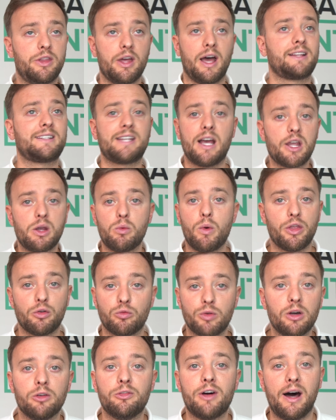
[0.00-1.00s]
I tell you where the
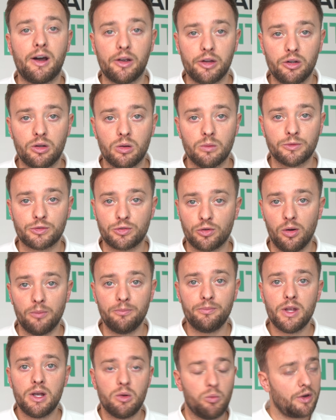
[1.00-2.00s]
real value comes from.
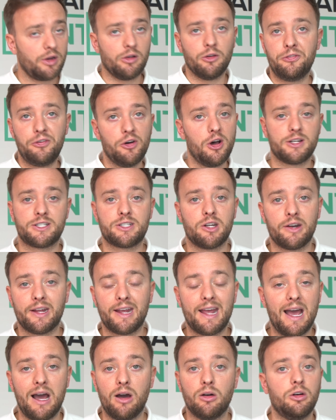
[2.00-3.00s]
When you're first starting
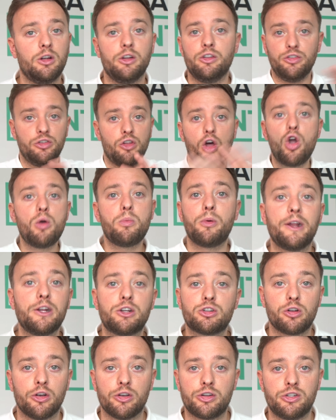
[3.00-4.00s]
out, nobody
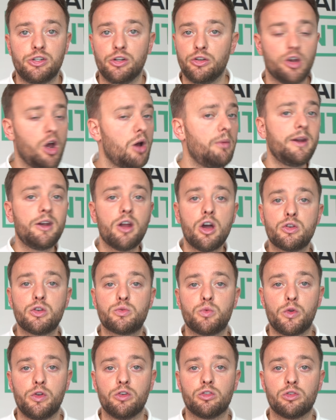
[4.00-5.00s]
trusts you, nobody knows what you're